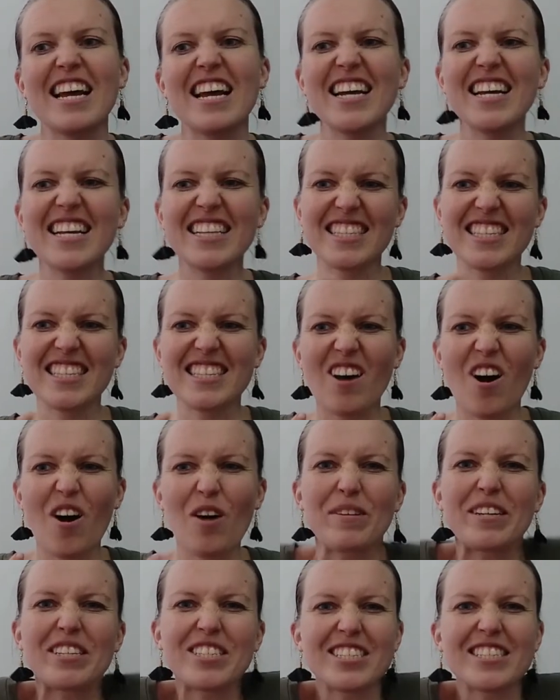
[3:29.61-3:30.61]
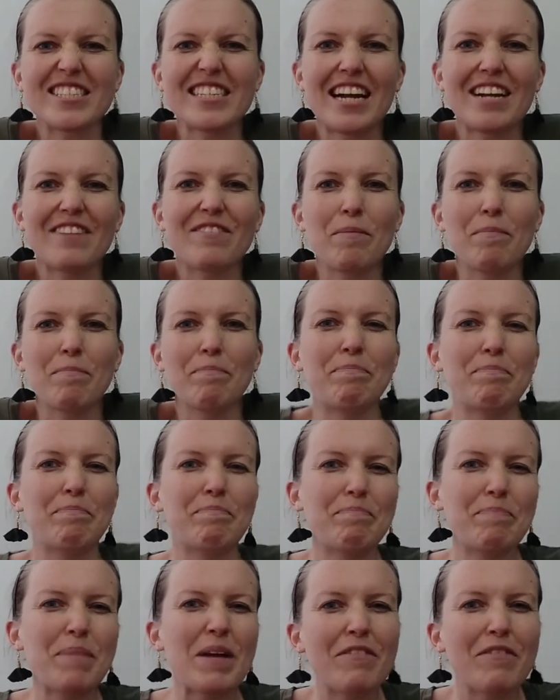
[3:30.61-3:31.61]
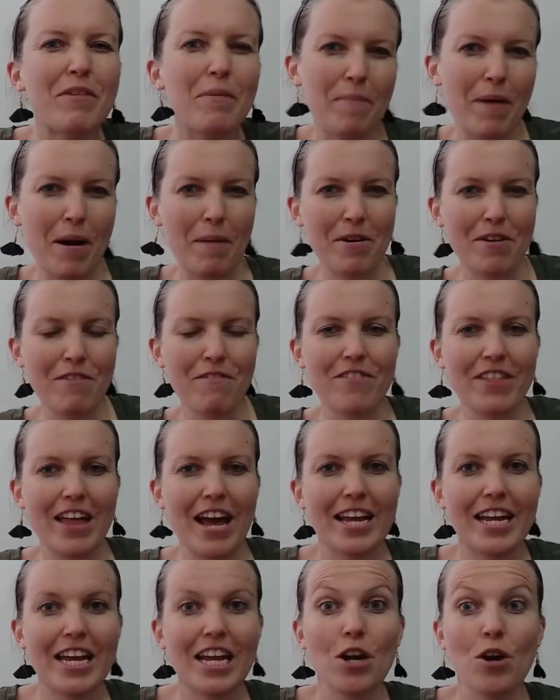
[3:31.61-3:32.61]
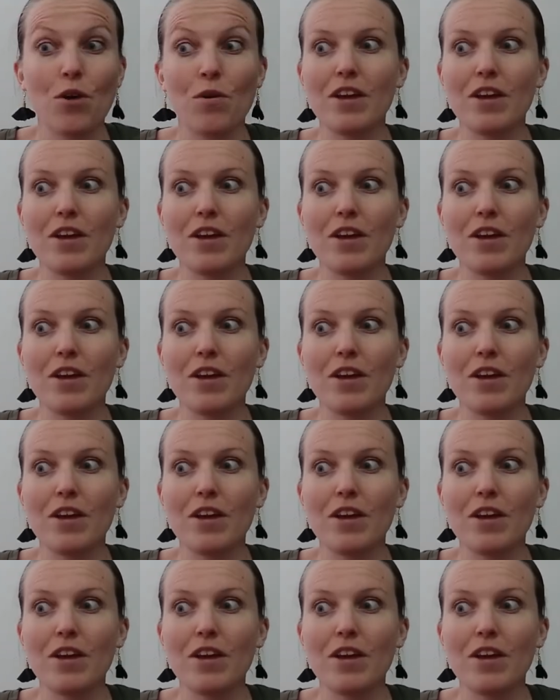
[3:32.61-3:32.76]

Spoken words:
it's always just kind of a bit of a bummer for that kiddo,